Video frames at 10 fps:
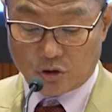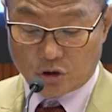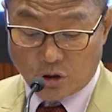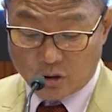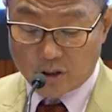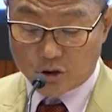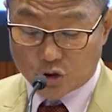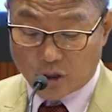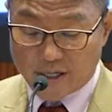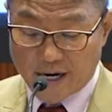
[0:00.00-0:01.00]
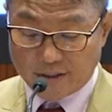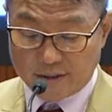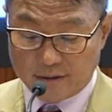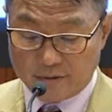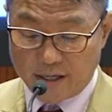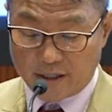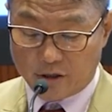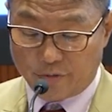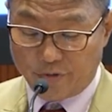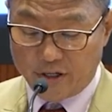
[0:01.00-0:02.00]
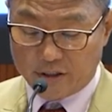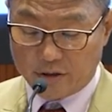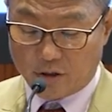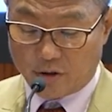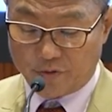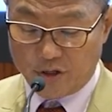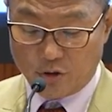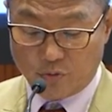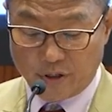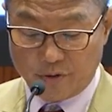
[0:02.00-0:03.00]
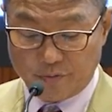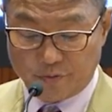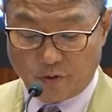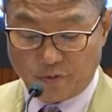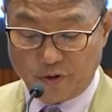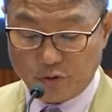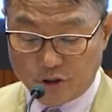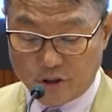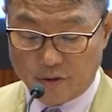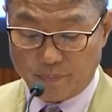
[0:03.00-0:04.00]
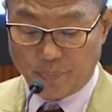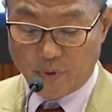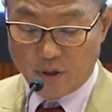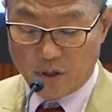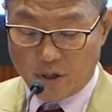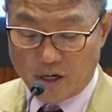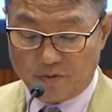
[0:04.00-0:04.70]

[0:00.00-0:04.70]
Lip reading: Joint Council and convener of Innovate for Future, a